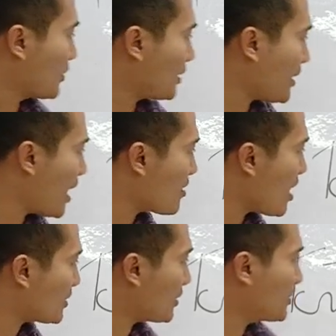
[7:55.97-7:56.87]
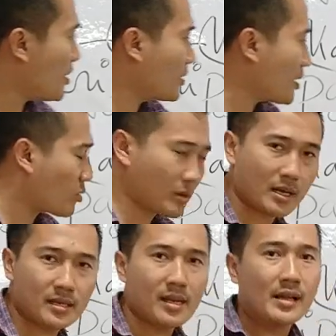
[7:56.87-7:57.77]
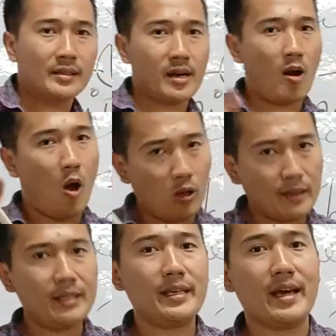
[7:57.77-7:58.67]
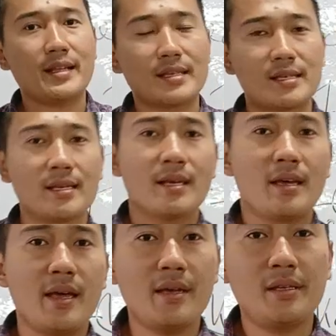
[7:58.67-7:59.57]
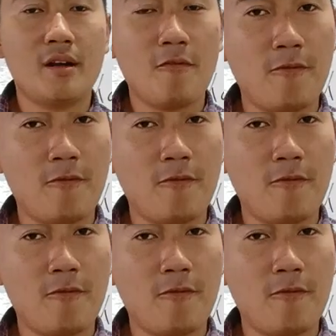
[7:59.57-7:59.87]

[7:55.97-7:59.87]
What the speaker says: Brahmanas, and Rashtrakutas, they are all Indians, and they are